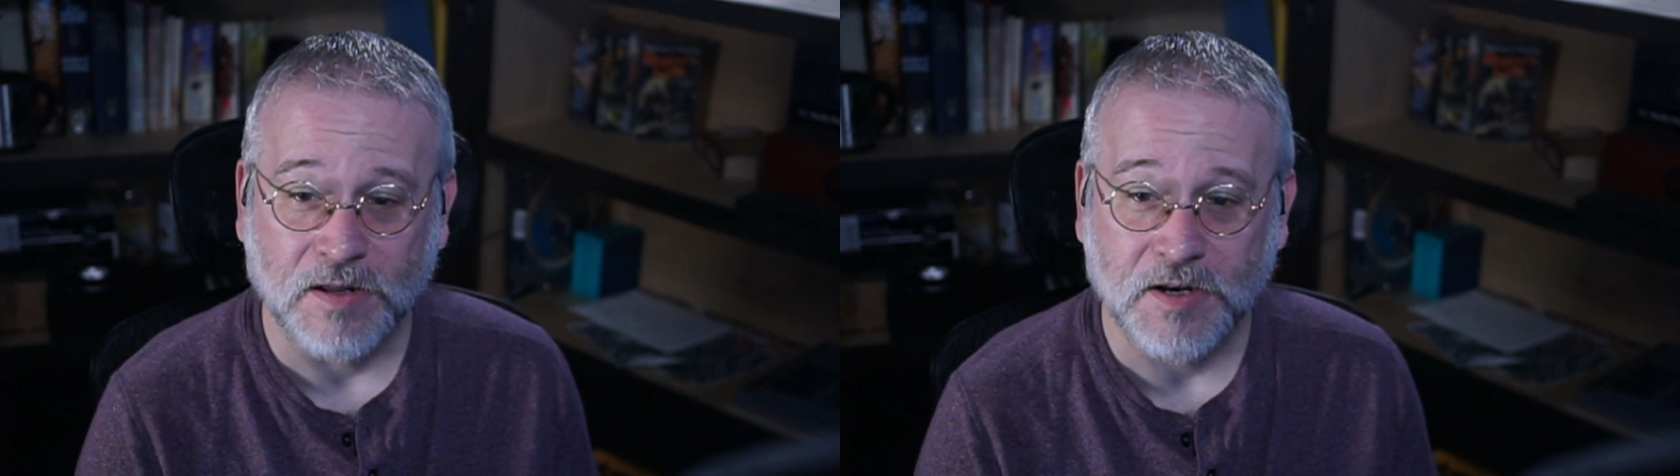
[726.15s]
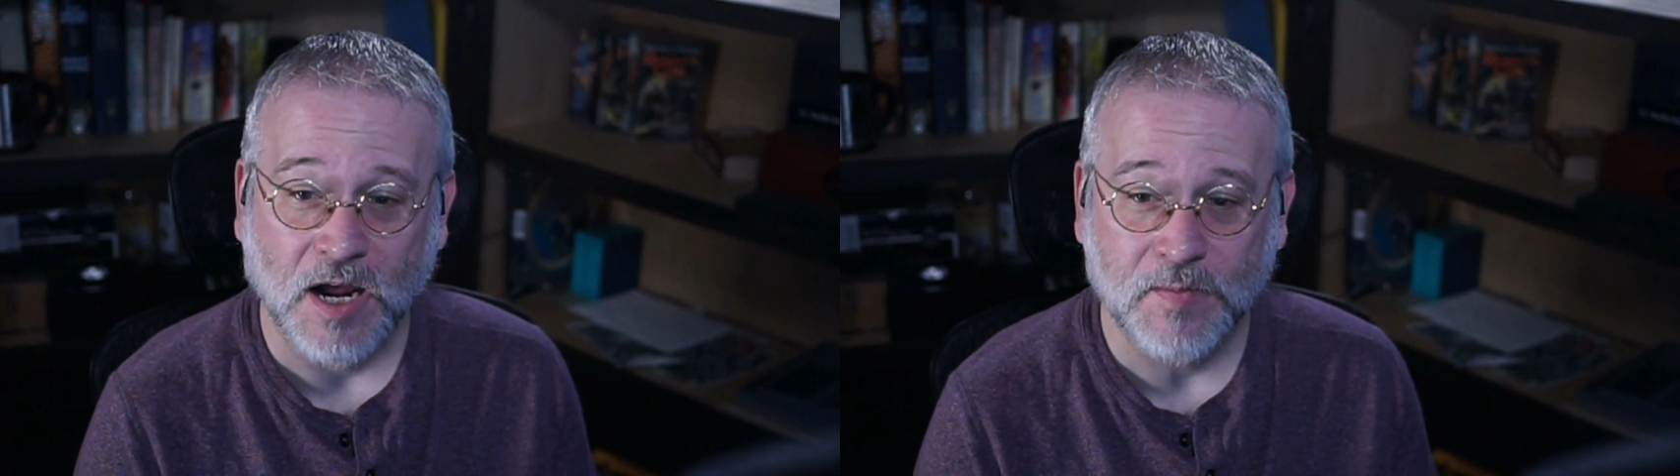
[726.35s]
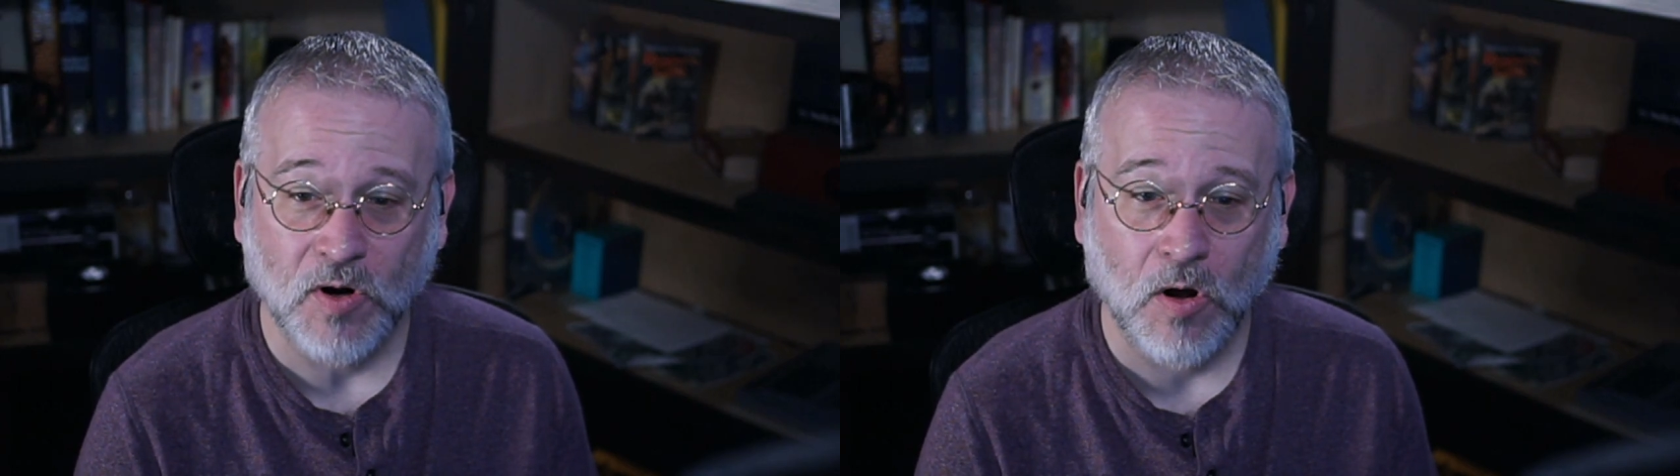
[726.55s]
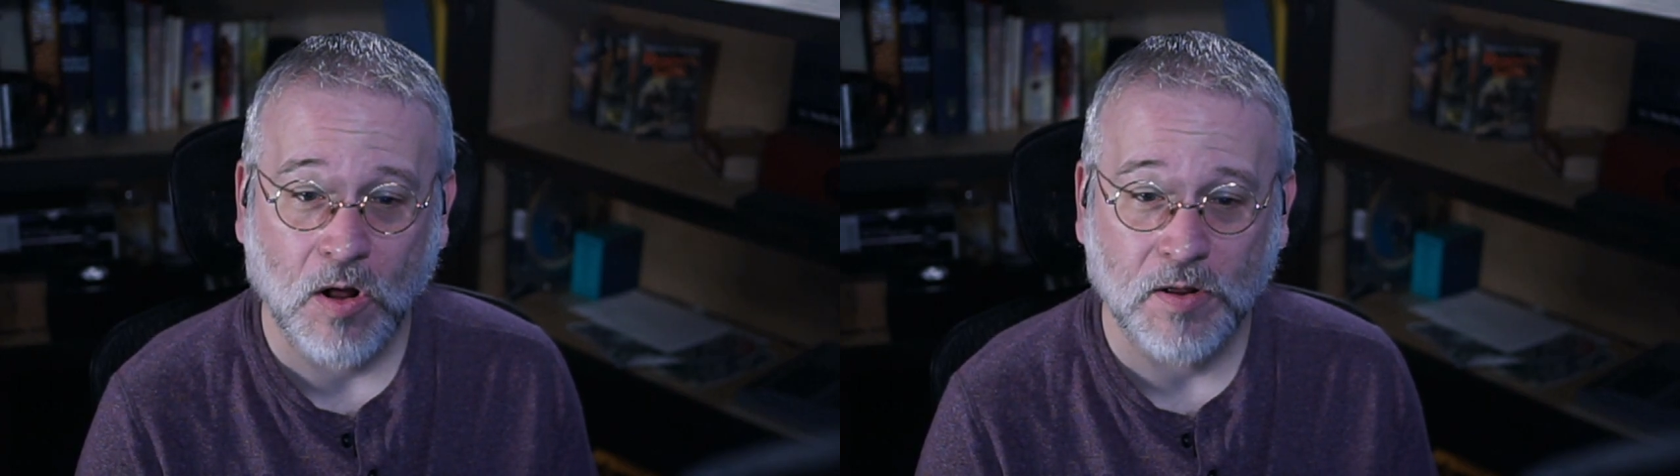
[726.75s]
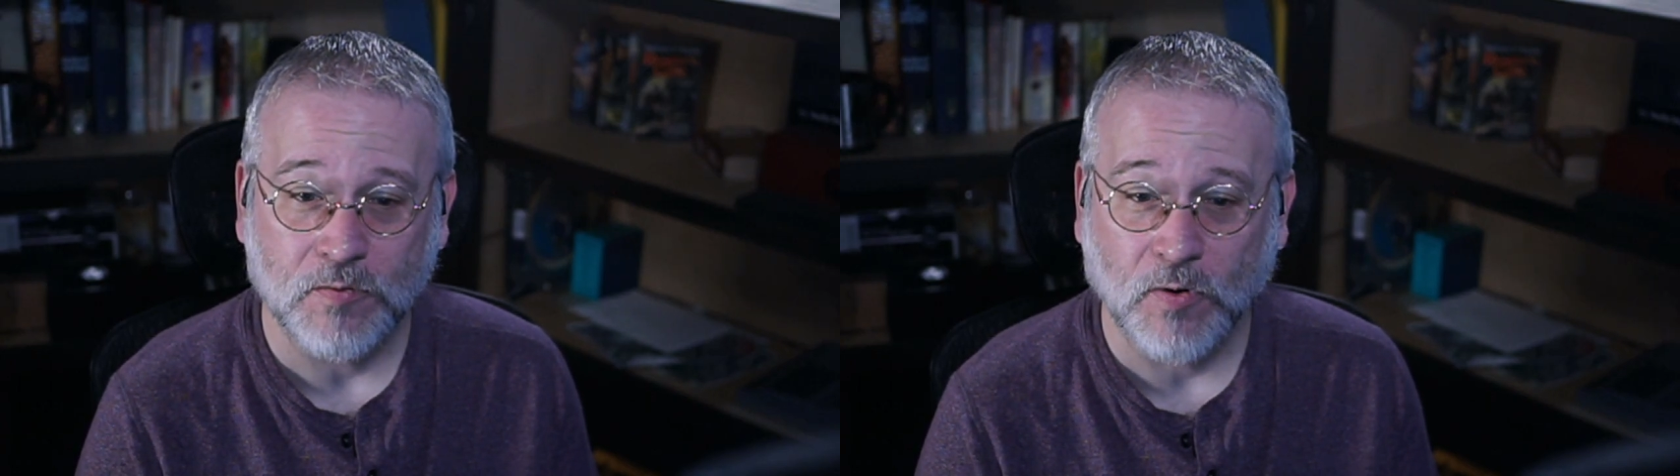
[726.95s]
the Diamond
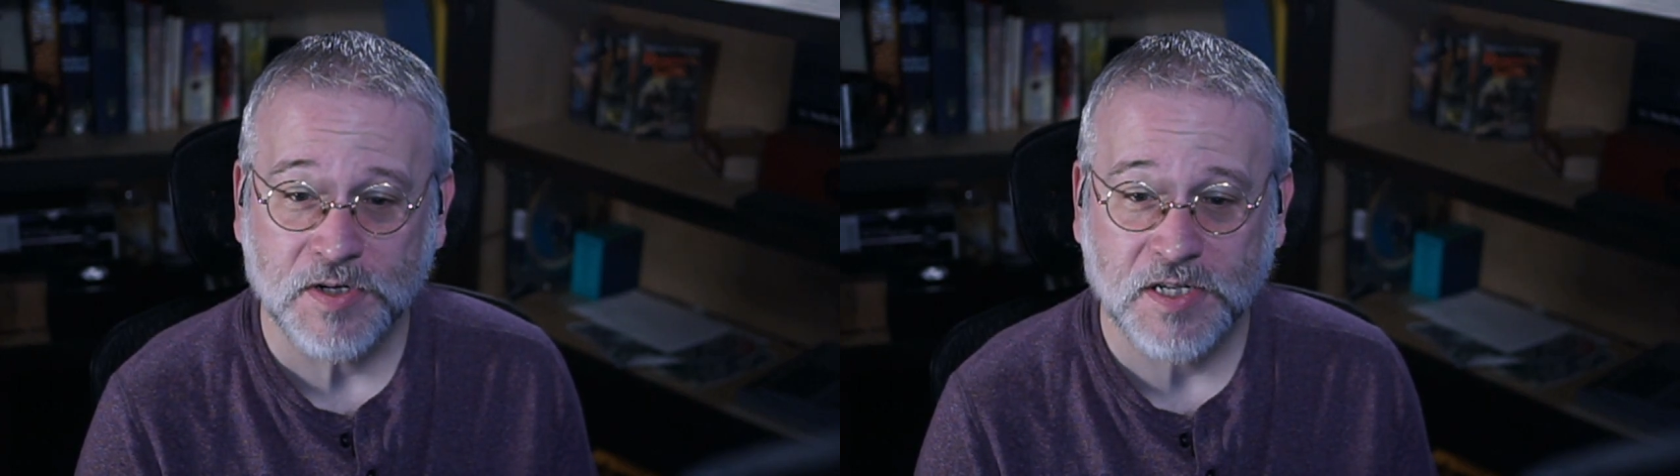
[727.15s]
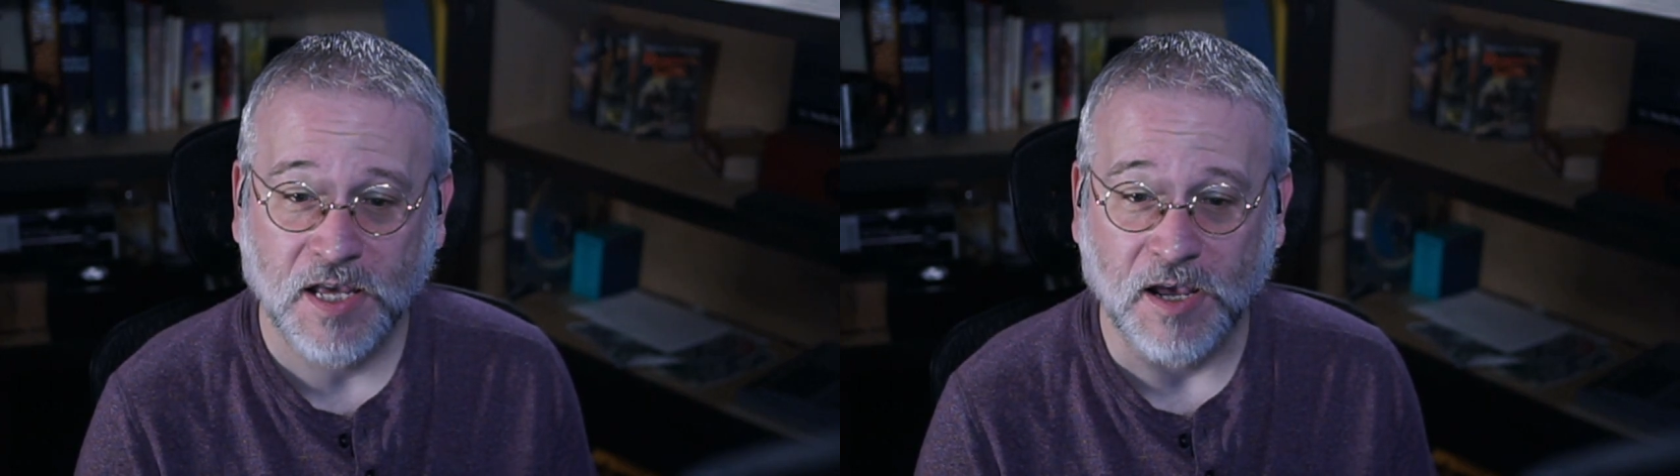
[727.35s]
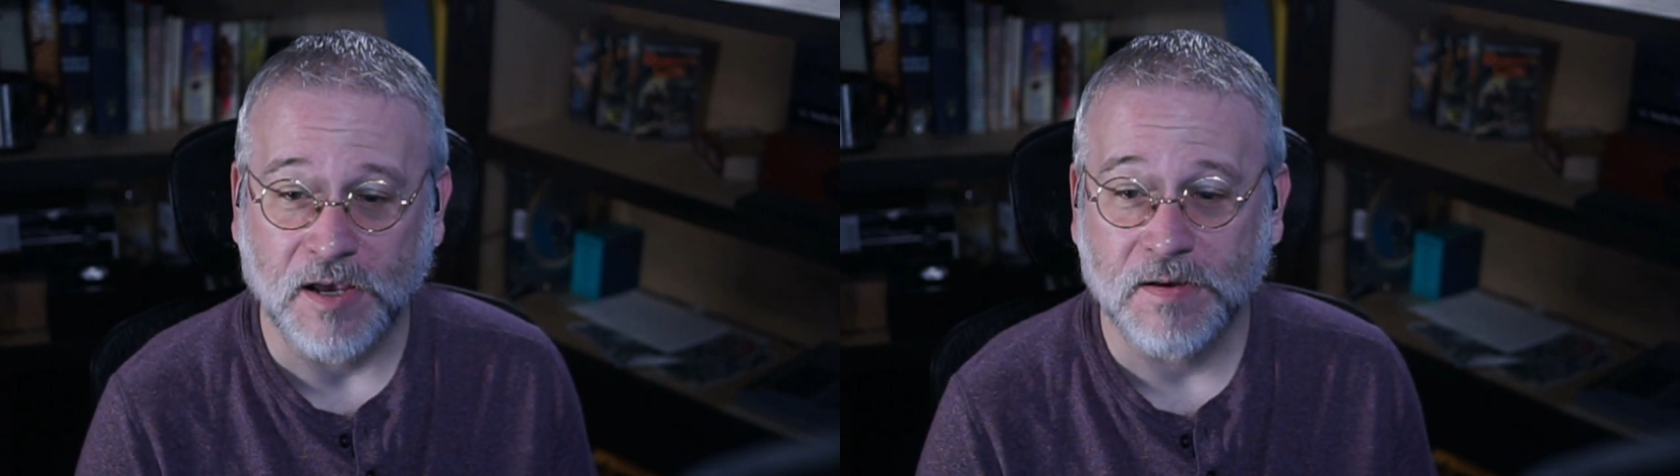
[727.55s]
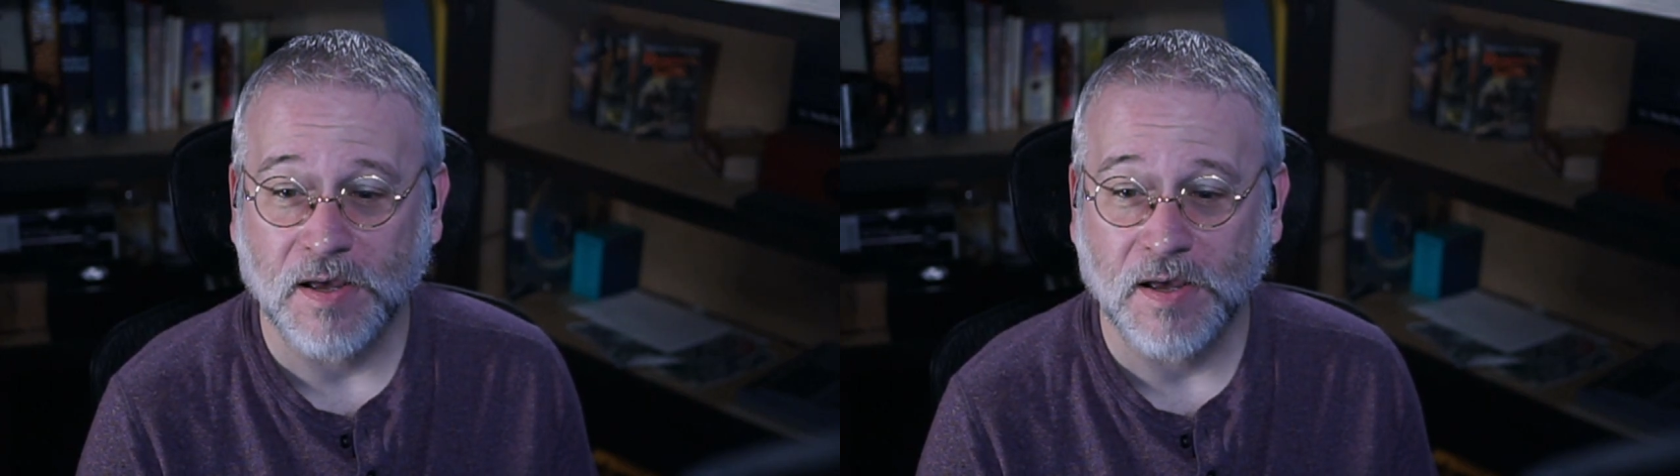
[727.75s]
Hall, and where's the king?